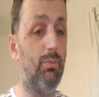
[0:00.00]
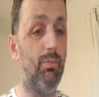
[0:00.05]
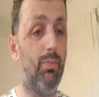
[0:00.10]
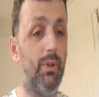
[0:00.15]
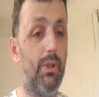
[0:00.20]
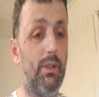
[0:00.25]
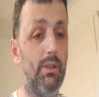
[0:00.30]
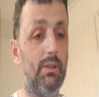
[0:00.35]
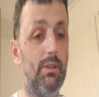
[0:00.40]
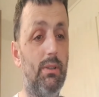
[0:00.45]

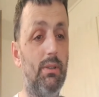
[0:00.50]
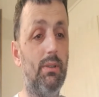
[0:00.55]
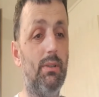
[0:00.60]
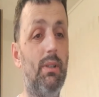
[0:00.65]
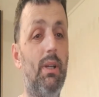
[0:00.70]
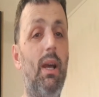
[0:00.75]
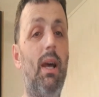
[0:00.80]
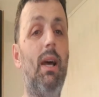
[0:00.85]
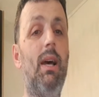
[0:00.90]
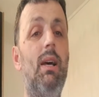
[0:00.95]
points.
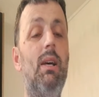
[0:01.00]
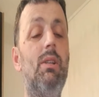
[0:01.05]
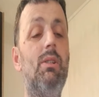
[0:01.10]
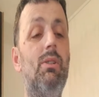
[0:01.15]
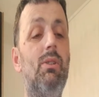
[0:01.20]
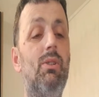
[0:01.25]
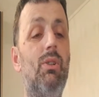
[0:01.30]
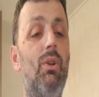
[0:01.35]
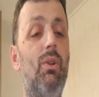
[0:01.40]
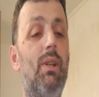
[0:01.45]

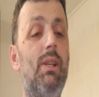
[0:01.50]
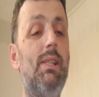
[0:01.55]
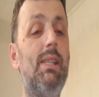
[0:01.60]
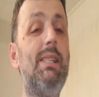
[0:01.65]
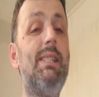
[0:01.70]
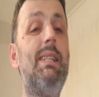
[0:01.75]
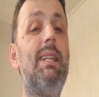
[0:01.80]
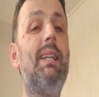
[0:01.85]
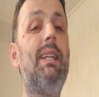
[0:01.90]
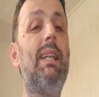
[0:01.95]
So this is
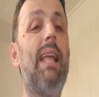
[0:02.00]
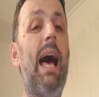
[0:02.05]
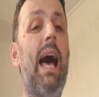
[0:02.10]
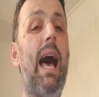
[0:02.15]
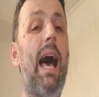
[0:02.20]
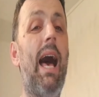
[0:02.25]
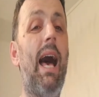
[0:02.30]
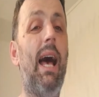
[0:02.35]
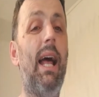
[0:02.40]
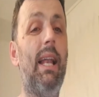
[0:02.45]

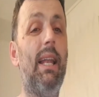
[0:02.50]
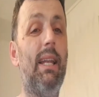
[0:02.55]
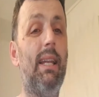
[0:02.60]
Dal.